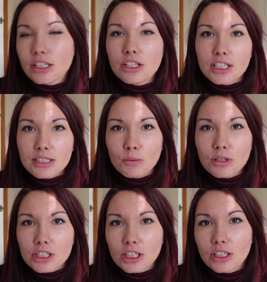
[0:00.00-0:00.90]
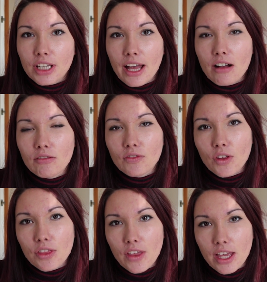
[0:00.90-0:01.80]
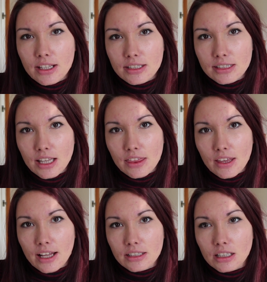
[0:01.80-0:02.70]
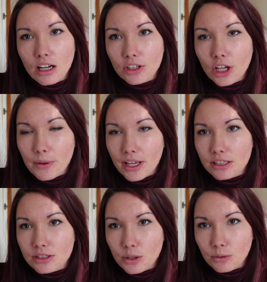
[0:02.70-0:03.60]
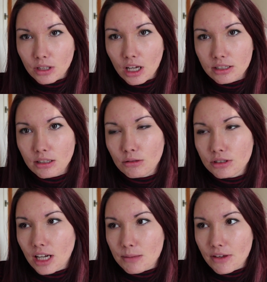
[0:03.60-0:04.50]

You just want to look out for things that are going to last a long time.